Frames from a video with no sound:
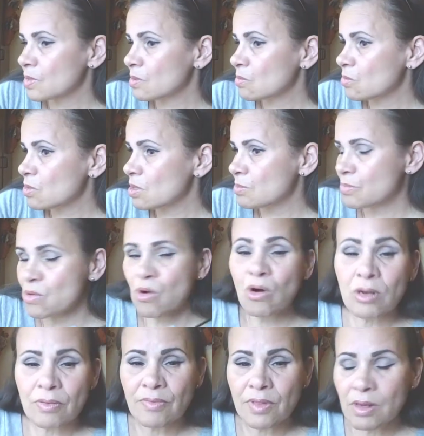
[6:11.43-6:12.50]
I don't keep
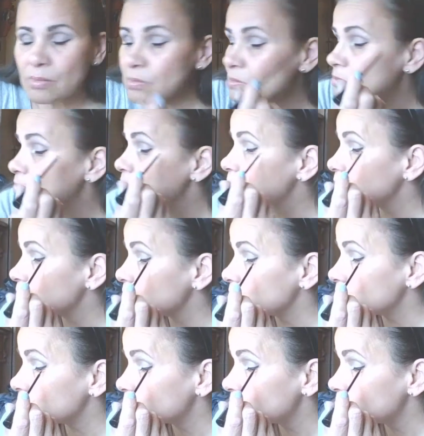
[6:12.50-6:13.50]
all of them, but